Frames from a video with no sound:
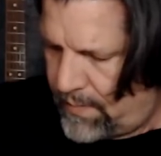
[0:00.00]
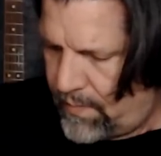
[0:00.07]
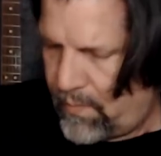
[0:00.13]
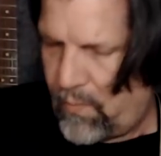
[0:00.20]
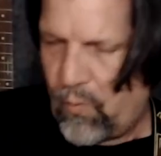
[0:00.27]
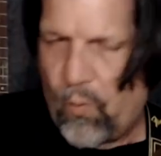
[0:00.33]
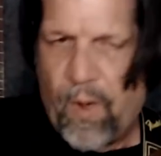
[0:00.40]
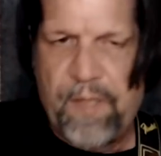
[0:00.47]

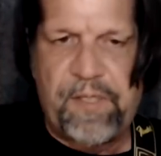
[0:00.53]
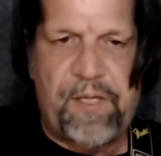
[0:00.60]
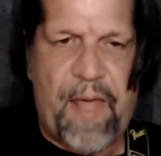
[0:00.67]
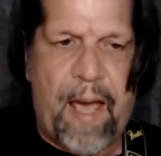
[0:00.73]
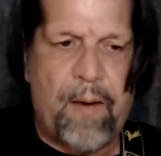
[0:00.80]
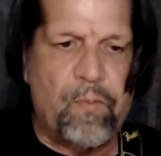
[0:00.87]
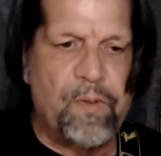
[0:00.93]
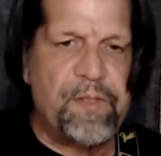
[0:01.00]
once
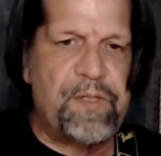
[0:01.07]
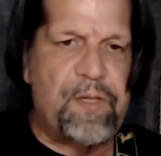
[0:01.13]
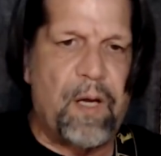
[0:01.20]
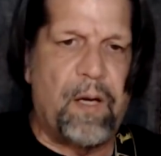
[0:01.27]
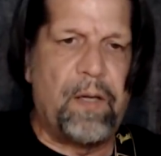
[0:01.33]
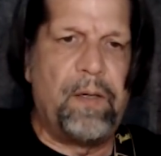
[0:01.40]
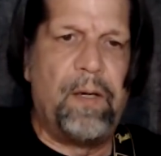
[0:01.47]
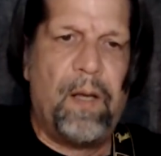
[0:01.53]
that was
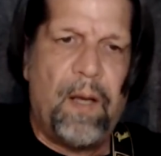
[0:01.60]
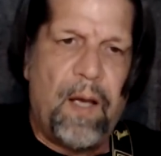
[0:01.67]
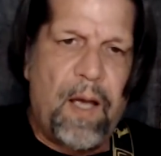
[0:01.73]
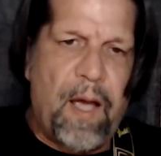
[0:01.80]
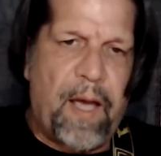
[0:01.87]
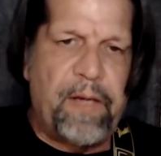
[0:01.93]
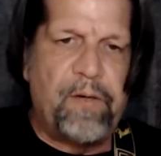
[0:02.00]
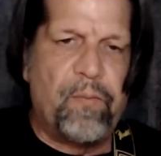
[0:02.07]
done,
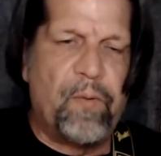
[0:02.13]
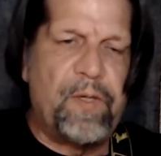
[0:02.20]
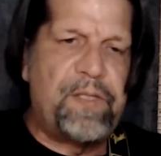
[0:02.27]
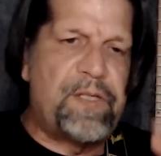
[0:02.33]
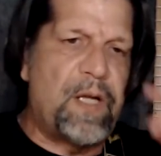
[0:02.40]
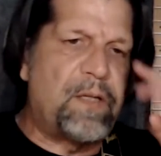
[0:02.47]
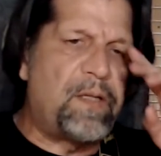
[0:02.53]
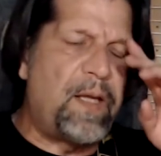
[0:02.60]
I had to
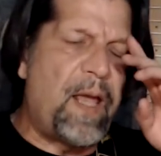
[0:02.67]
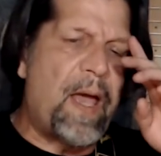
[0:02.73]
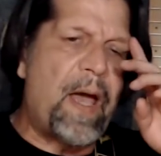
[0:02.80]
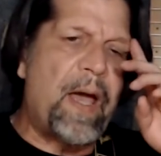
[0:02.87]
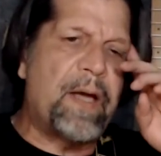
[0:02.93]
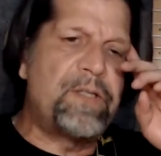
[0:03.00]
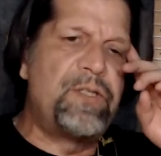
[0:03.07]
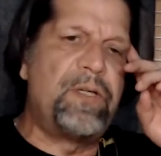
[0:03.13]
reset the
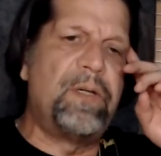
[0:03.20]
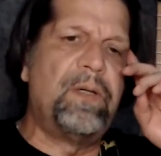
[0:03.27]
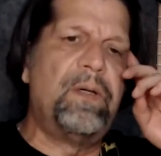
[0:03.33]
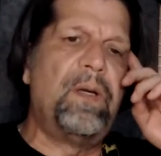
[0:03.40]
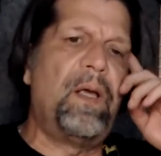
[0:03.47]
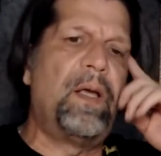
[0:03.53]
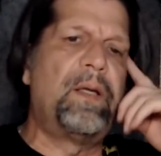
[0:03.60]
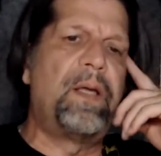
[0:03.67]

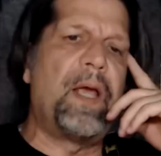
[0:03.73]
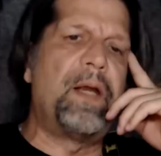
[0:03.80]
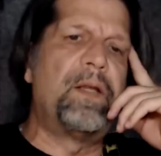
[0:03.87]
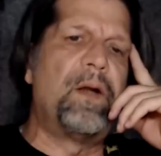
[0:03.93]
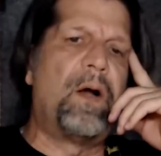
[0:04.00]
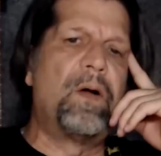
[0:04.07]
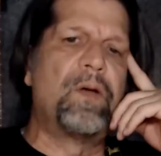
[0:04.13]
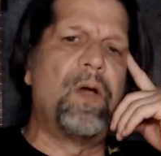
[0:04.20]
action and get it
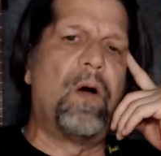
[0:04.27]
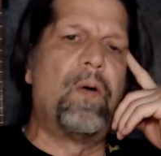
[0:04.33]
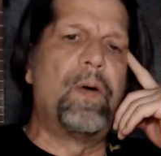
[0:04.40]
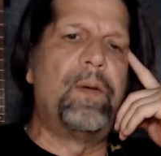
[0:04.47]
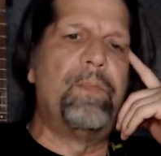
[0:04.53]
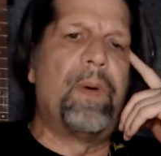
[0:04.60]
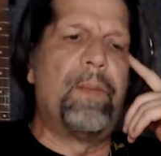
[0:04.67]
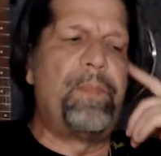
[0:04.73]
all
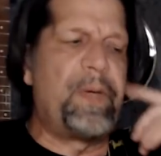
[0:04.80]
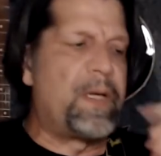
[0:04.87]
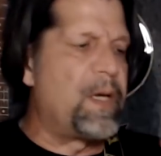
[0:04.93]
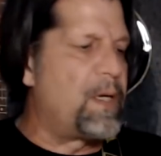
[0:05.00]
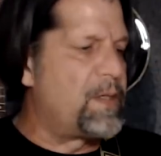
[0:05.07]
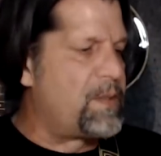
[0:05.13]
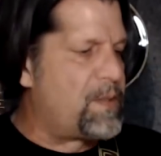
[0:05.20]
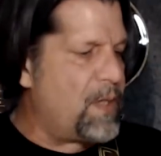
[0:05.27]
going. But
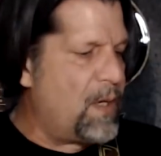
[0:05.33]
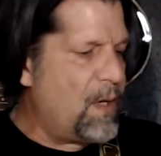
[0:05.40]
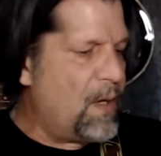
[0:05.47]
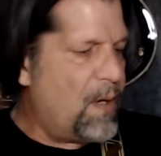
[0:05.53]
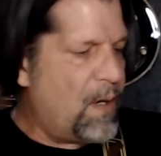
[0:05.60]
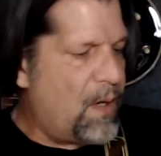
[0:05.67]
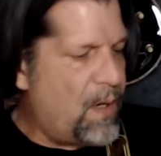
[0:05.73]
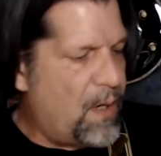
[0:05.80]
because
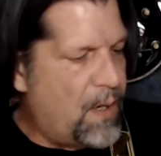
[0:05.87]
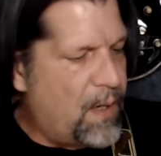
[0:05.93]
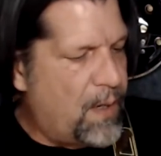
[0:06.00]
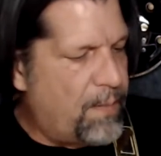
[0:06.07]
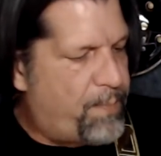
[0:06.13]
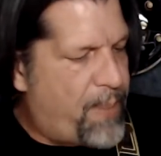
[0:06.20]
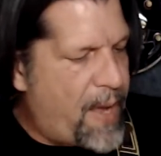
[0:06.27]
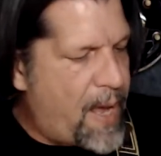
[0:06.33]

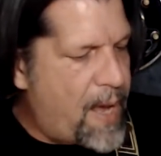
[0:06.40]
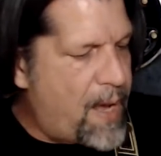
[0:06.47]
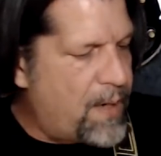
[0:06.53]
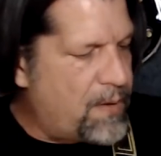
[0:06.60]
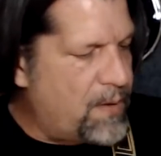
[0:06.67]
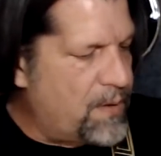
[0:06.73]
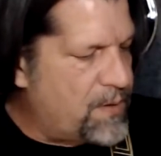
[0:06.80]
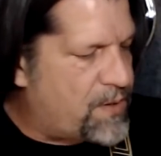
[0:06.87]

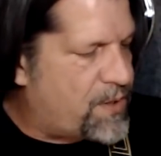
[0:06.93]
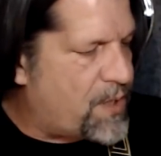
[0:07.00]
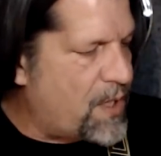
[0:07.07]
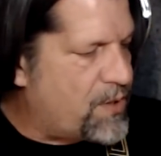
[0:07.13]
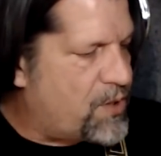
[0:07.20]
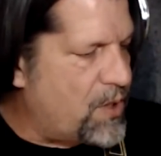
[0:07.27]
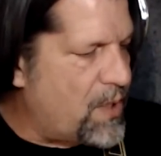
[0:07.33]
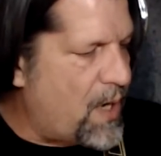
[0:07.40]
Pat is
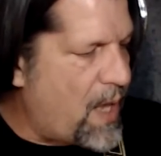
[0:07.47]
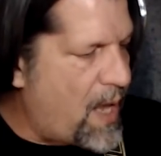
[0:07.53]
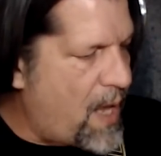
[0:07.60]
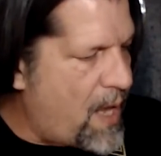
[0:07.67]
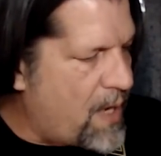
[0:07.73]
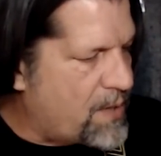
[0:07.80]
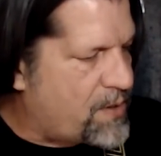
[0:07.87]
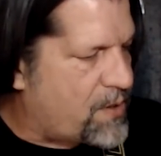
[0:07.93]
such an
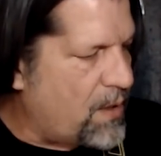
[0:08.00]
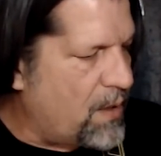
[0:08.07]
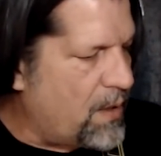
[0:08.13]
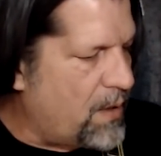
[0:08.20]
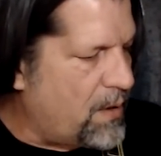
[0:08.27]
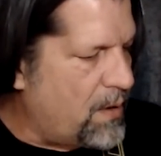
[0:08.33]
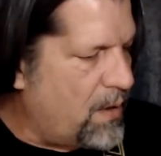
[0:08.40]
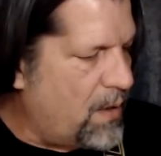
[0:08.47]
excellent